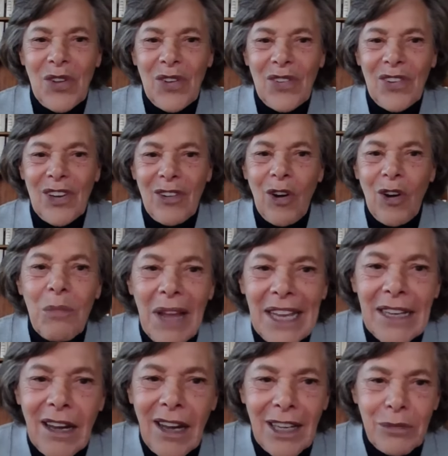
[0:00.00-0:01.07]
You know, oh my
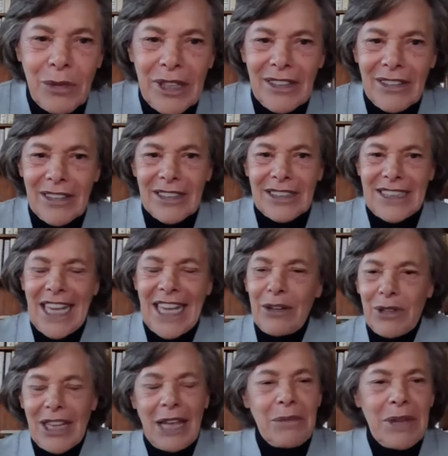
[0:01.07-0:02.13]
God, what are you gonna say?
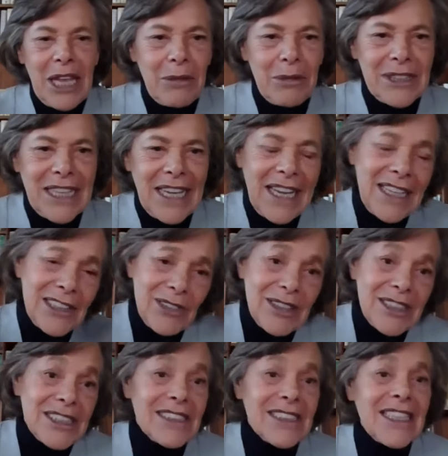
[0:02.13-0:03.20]
Will I be able to
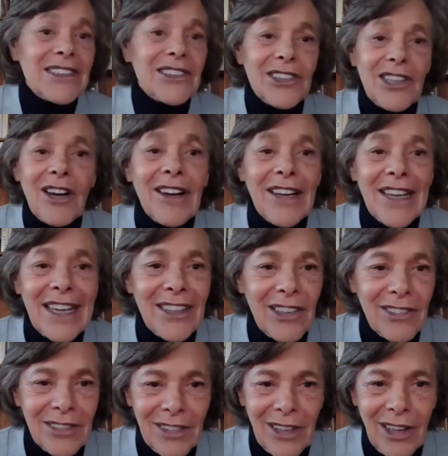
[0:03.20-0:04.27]
answer? Just say, sorry, I
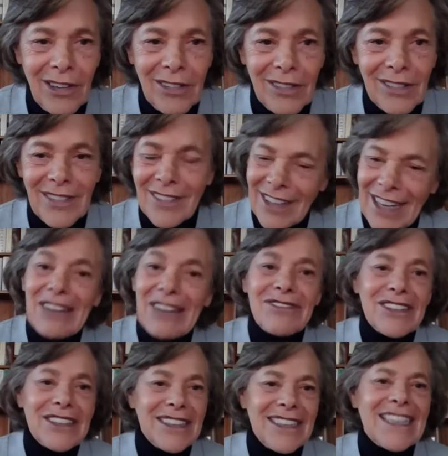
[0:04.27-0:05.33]
don't know,
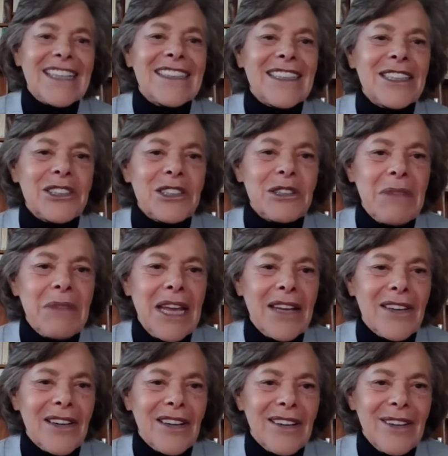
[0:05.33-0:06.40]
confidently, it doesn't
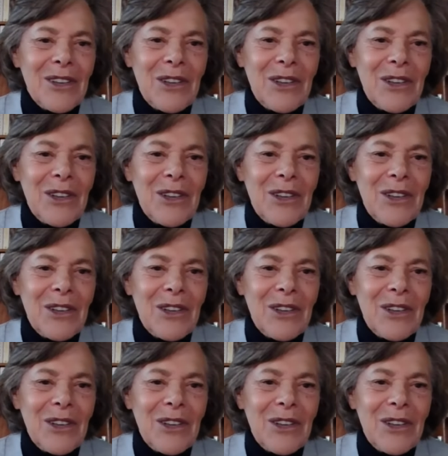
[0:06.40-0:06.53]
matter.